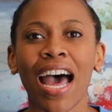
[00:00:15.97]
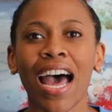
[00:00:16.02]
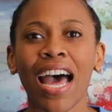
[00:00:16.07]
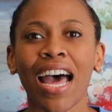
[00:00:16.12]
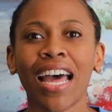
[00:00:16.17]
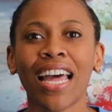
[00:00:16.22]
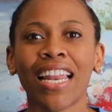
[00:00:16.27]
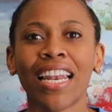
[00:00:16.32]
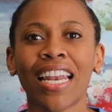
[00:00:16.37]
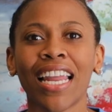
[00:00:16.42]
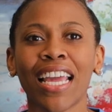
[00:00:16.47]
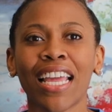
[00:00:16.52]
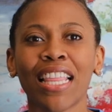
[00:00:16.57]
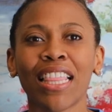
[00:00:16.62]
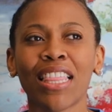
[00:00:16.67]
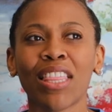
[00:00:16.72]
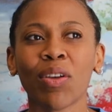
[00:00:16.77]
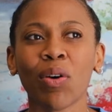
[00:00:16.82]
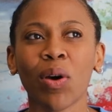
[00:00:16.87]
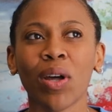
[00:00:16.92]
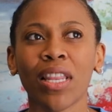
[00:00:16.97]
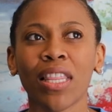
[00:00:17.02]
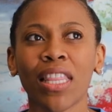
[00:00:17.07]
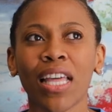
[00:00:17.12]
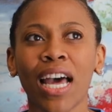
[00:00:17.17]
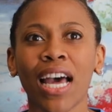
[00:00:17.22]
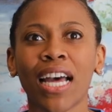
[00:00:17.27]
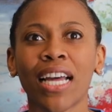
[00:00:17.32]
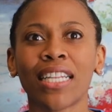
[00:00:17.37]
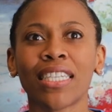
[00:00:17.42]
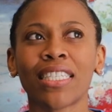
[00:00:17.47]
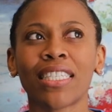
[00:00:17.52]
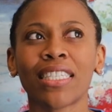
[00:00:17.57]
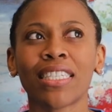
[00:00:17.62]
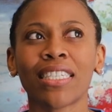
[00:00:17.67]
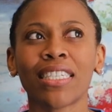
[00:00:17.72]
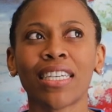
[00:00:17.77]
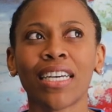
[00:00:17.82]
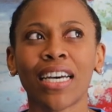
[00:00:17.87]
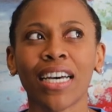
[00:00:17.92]
and I thought that
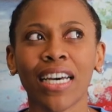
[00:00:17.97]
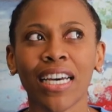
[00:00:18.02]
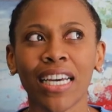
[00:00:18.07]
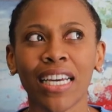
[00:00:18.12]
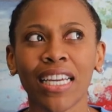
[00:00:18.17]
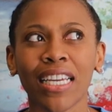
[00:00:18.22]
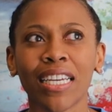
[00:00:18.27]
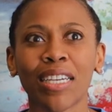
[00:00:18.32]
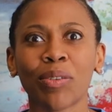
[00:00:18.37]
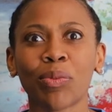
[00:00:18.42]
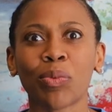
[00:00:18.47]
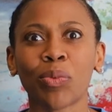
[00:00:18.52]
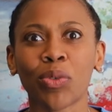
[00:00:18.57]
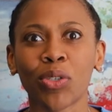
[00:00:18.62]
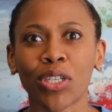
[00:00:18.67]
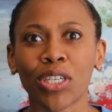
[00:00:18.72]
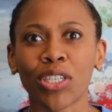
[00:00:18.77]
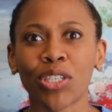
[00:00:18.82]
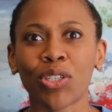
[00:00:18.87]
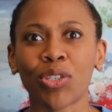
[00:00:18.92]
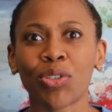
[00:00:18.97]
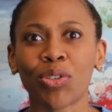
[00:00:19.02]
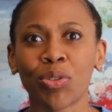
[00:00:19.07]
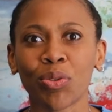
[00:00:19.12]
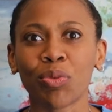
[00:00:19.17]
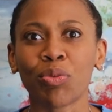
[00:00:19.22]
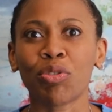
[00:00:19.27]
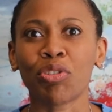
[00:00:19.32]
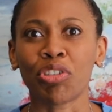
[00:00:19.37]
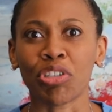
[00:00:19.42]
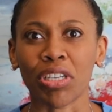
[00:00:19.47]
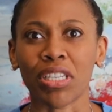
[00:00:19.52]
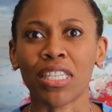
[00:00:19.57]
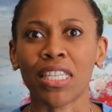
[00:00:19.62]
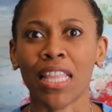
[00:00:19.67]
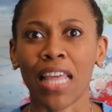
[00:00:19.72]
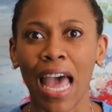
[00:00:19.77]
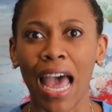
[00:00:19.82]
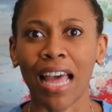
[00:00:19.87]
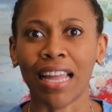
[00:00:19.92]
I would do
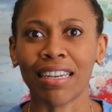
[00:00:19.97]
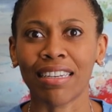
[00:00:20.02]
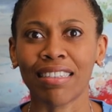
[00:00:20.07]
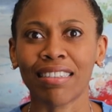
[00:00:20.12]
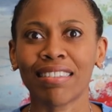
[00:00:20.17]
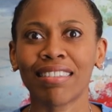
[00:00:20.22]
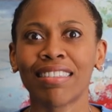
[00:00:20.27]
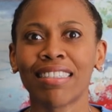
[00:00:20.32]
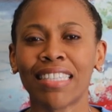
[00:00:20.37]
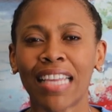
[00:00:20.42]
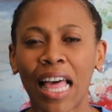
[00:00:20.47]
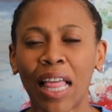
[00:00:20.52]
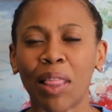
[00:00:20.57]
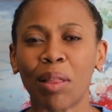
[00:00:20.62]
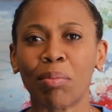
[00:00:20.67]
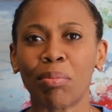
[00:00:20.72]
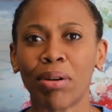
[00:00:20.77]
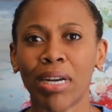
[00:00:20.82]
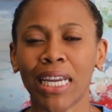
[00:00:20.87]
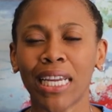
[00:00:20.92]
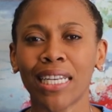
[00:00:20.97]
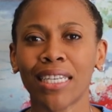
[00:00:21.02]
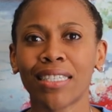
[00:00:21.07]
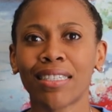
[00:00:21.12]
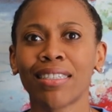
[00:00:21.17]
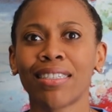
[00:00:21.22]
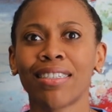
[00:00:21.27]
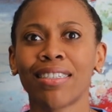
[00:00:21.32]
just that, celebrate